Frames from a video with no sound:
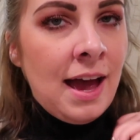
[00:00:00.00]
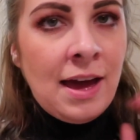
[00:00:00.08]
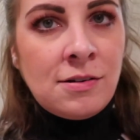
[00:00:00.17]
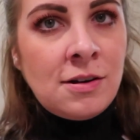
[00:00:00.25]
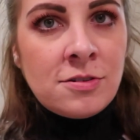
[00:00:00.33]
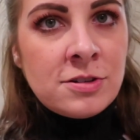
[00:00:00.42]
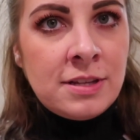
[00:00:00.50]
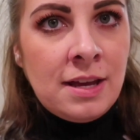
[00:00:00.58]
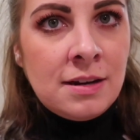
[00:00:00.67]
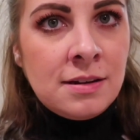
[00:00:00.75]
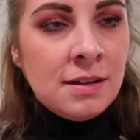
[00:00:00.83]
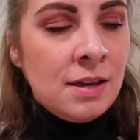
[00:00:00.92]
I don't
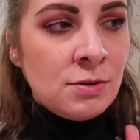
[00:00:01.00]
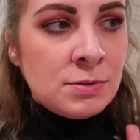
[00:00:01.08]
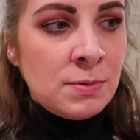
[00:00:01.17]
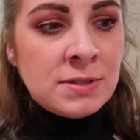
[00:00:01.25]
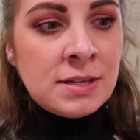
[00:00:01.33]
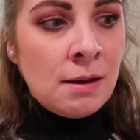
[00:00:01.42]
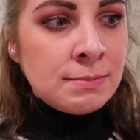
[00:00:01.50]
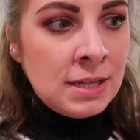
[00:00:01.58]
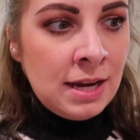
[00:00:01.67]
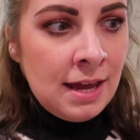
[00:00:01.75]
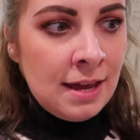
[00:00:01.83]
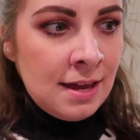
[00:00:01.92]
understand. He was supposed to come
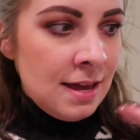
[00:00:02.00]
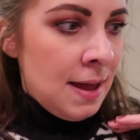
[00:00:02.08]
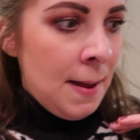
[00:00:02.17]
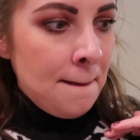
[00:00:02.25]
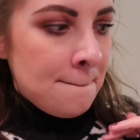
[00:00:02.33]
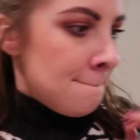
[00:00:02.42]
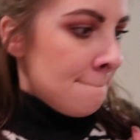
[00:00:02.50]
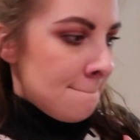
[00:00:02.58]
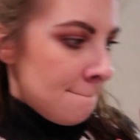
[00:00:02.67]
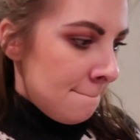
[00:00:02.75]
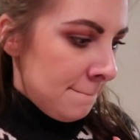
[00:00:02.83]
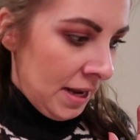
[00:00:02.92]
today,
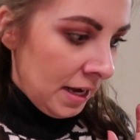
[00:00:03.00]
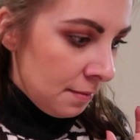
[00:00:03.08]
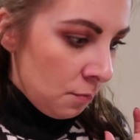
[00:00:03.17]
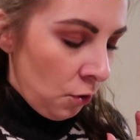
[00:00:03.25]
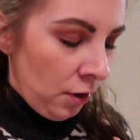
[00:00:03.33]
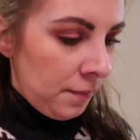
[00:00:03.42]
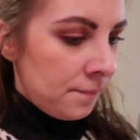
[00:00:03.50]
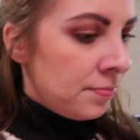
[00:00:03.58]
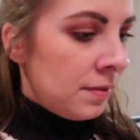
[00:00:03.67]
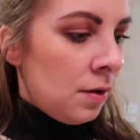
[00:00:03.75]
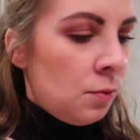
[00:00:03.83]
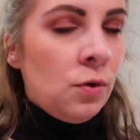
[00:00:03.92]
not anymore.
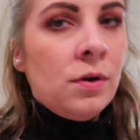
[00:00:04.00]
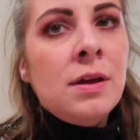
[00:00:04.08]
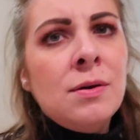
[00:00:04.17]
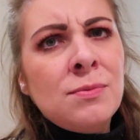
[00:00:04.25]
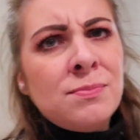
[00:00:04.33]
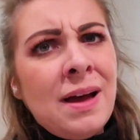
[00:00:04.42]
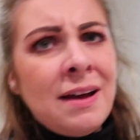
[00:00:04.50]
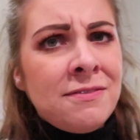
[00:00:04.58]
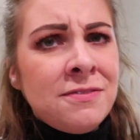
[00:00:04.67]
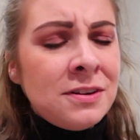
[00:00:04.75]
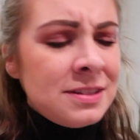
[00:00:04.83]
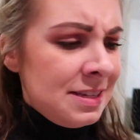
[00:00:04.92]
Well, he at
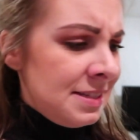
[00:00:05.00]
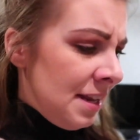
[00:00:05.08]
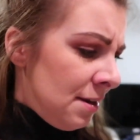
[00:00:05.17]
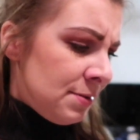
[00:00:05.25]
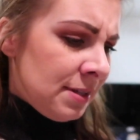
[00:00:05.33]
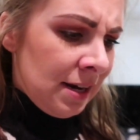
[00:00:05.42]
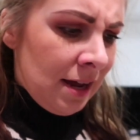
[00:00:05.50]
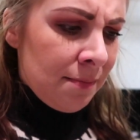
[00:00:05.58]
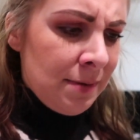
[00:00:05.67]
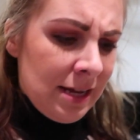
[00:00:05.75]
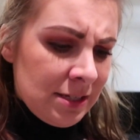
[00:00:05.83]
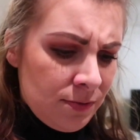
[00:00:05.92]
first he said he was gonna
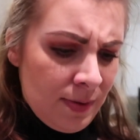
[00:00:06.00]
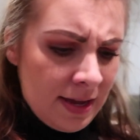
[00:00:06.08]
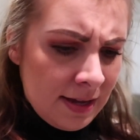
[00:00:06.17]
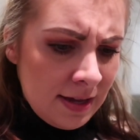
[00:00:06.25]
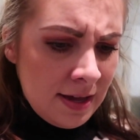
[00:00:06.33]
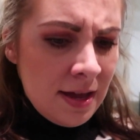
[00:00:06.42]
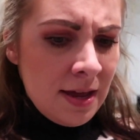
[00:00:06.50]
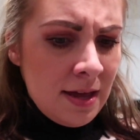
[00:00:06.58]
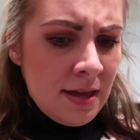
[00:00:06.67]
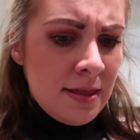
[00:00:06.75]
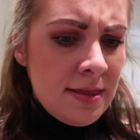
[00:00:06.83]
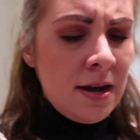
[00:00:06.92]
come next week.
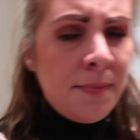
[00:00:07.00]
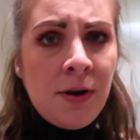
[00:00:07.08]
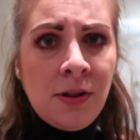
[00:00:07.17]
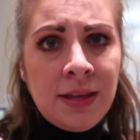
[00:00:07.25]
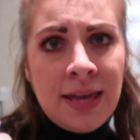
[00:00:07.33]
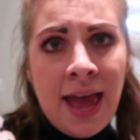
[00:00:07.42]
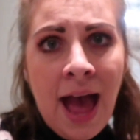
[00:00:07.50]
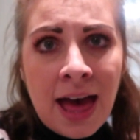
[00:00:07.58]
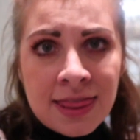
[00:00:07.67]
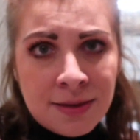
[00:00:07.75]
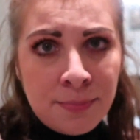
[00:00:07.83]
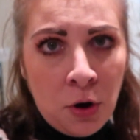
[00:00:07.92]
Then apparently he
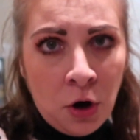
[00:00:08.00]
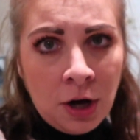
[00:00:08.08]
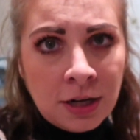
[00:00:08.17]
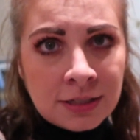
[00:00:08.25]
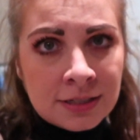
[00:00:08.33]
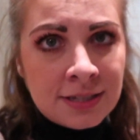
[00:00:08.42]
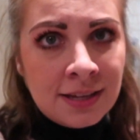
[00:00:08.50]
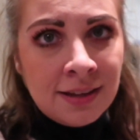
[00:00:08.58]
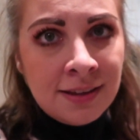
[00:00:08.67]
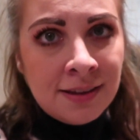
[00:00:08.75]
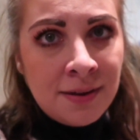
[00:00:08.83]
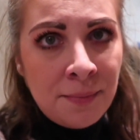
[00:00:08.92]
had the part,
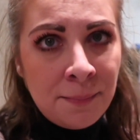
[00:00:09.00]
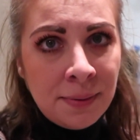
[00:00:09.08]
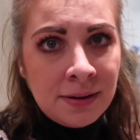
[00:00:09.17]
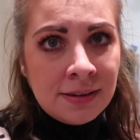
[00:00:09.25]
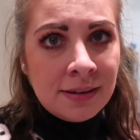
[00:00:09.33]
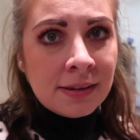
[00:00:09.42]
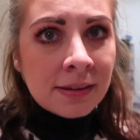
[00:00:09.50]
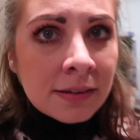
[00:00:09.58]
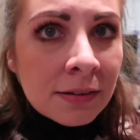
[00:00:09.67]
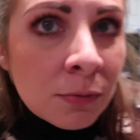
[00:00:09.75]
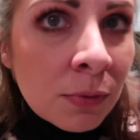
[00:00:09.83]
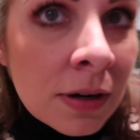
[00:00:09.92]
but
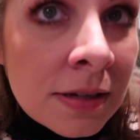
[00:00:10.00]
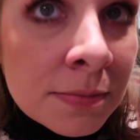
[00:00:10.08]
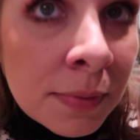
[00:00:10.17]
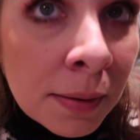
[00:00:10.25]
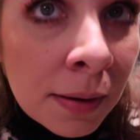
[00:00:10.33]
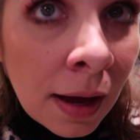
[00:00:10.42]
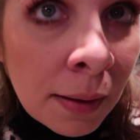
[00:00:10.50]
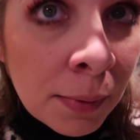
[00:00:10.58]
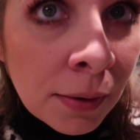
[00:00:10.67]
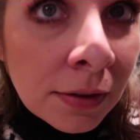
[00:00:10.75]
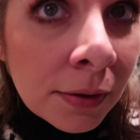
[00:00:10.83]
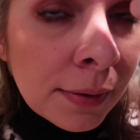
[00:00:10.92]
what is my
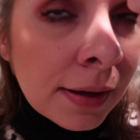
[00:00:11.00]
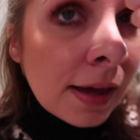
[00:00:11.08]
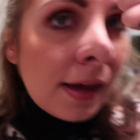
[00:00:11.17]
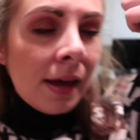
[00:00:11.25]
eyebrow doing?